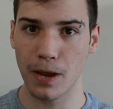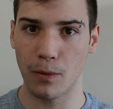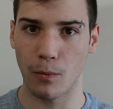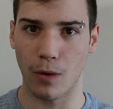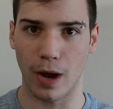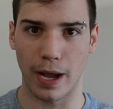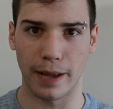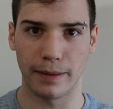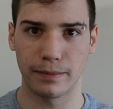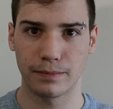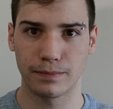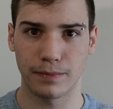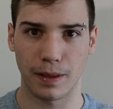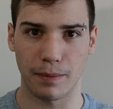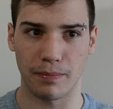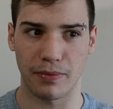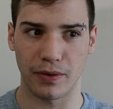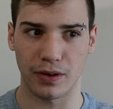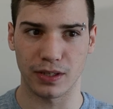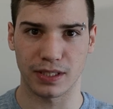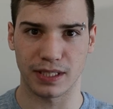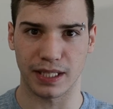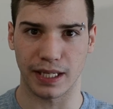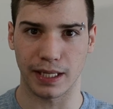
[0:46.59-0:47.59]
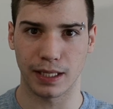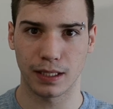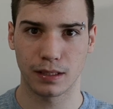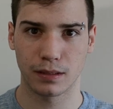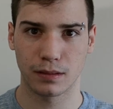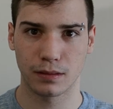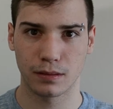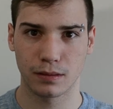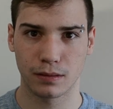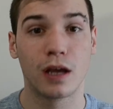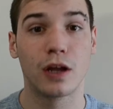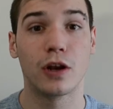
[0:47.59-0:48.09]
What? Thirsty?
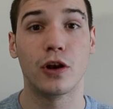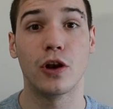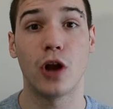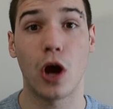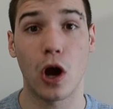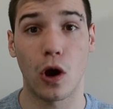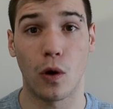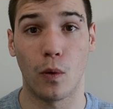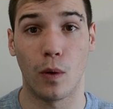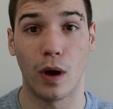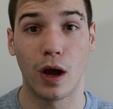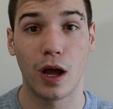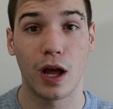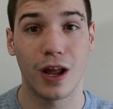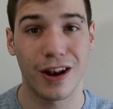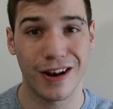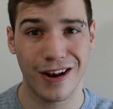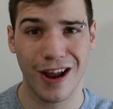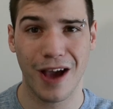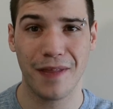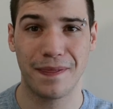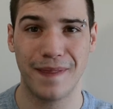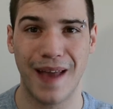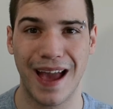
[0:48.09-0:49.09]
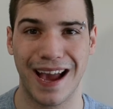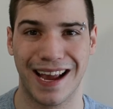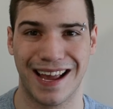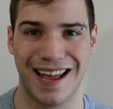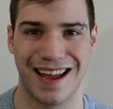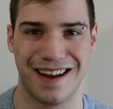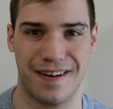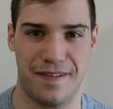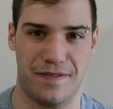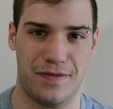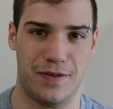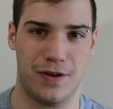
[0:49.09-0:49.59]
No, not that
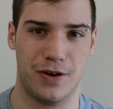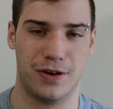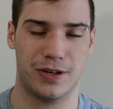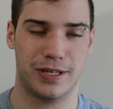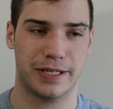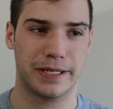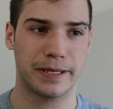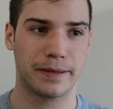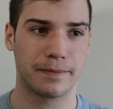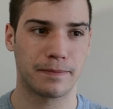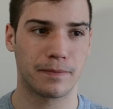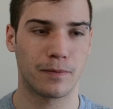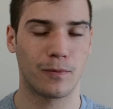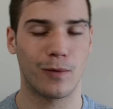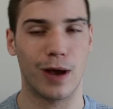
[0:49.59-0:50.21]
kind of thirst.